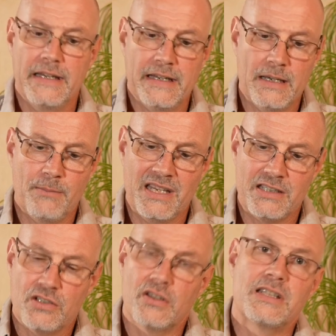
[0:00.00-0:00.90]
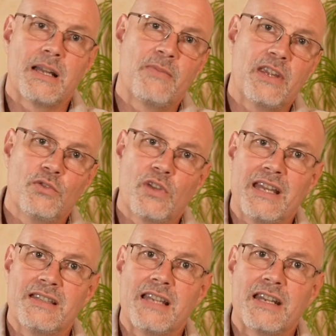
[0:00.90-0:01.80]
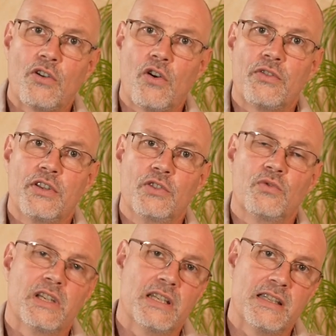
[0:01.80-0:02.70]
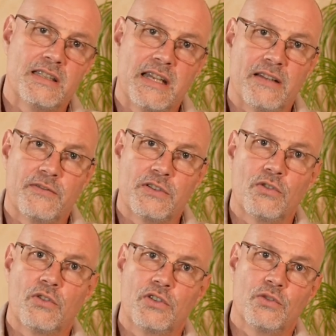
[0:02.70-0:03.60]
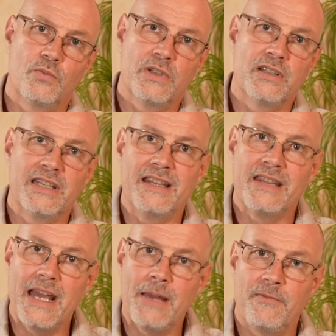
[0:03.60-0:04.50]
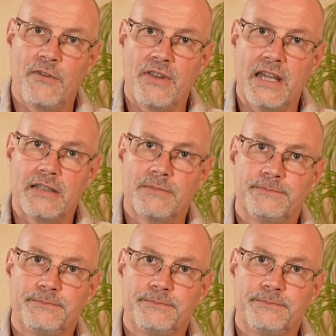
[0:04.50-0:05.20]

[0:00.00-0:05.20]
Um, it's not something you can set on the unit itself so you will need the app for that.